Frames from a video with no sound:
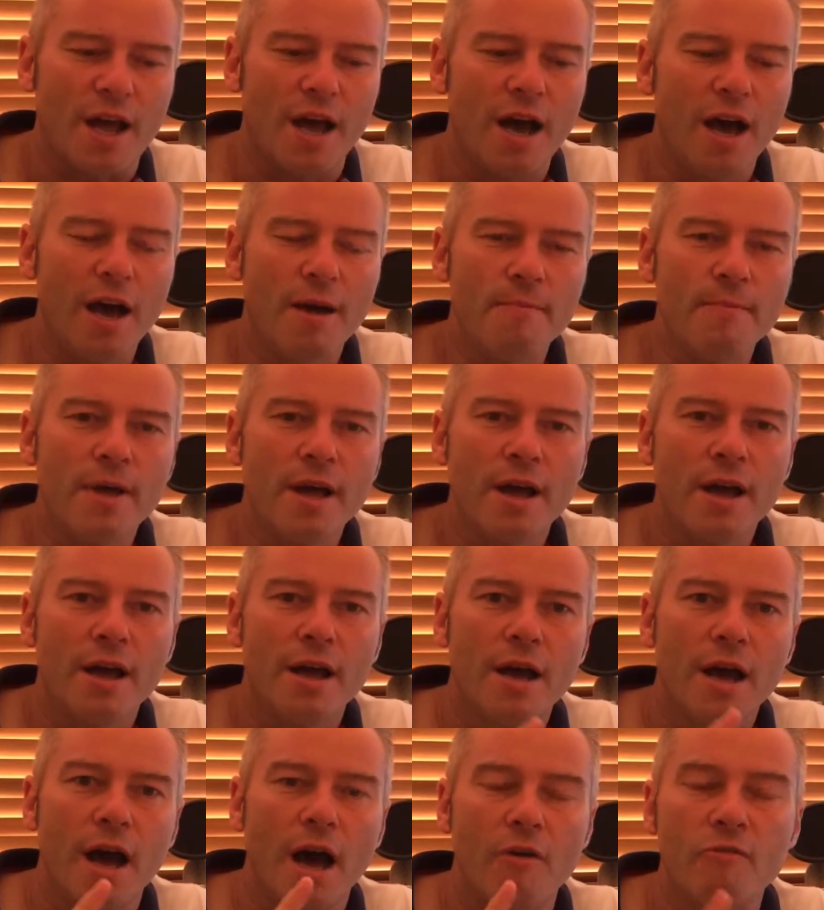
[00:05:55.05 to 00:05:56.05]
I
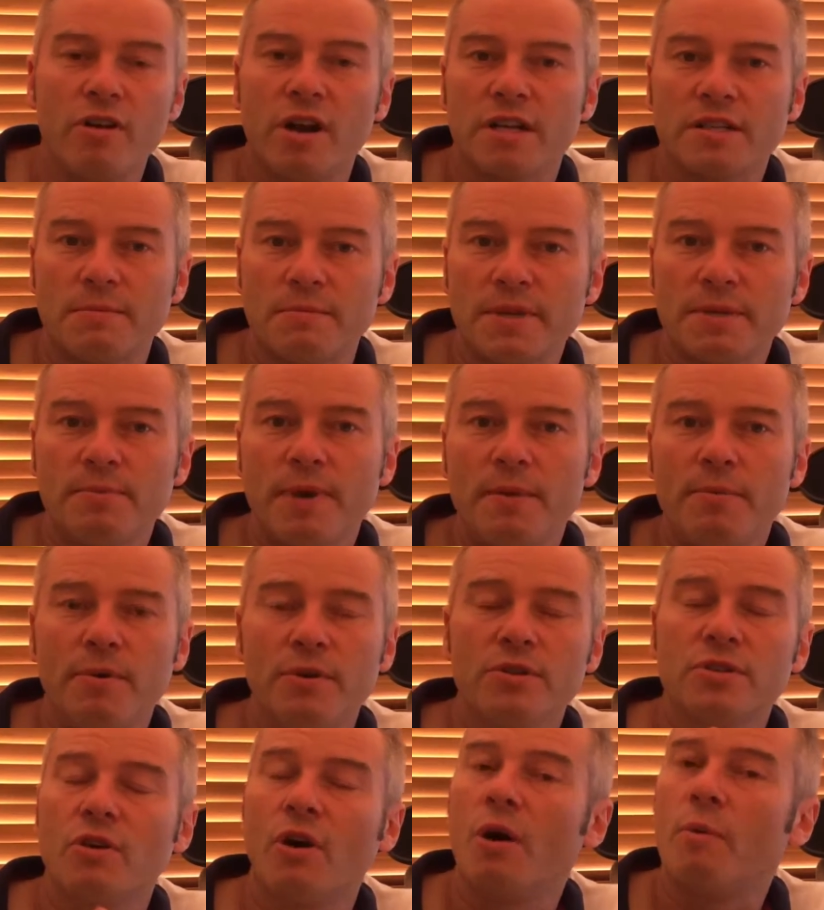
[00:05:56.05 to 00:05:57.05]
realised I missed
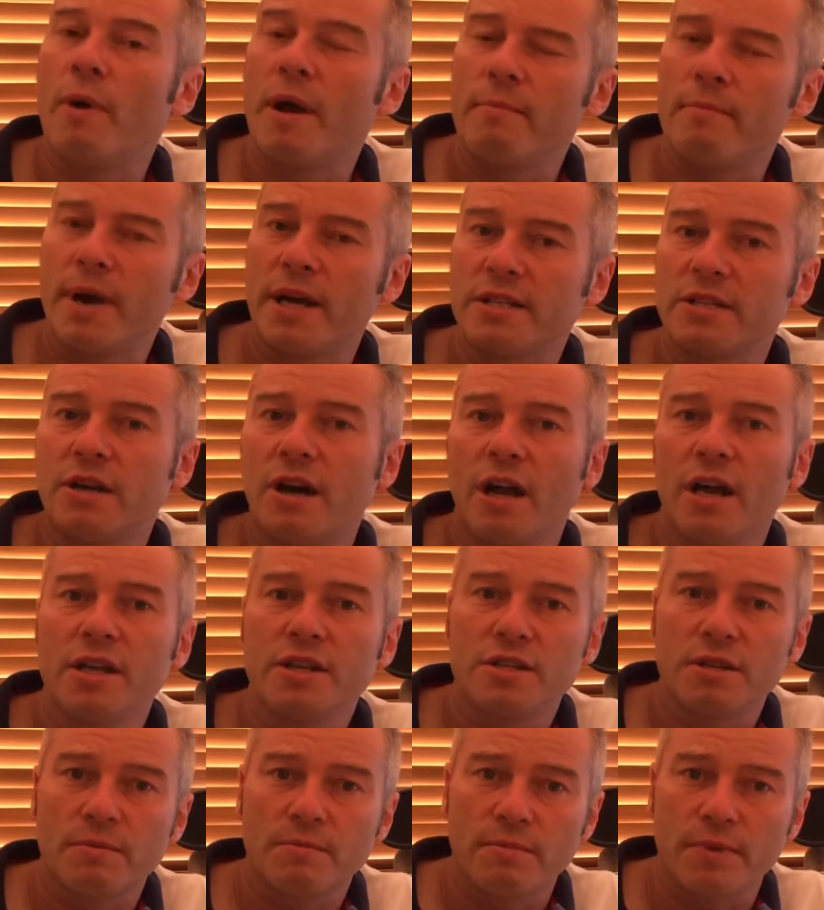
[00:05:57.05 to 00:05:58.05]
people, so I went back to
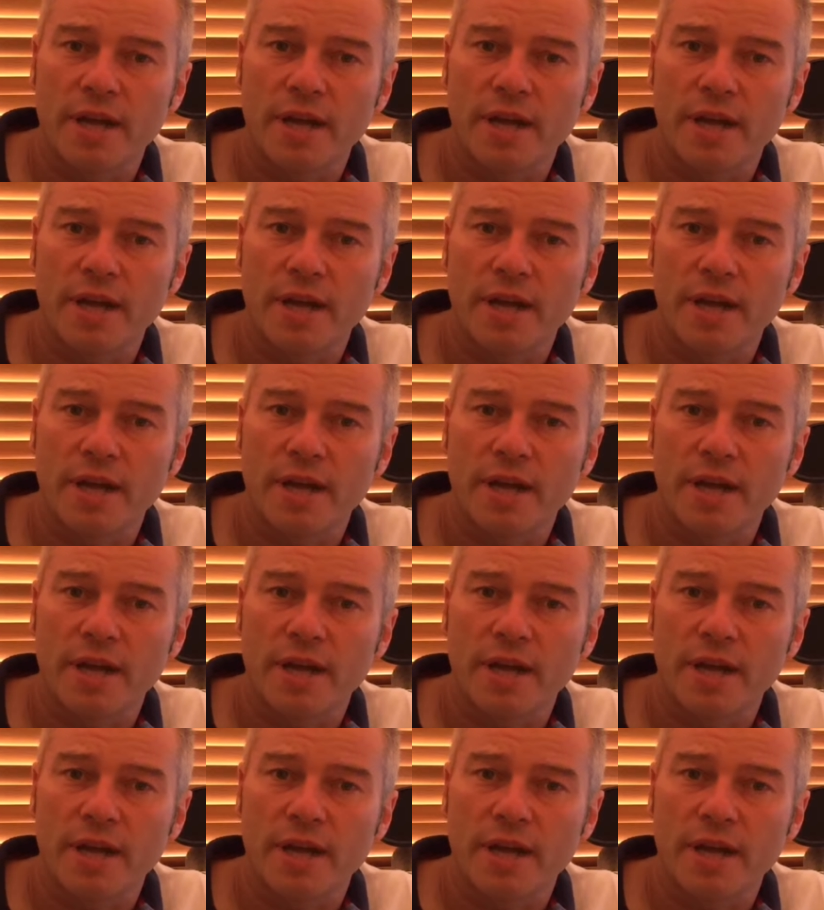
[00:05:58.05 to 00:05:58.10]
college,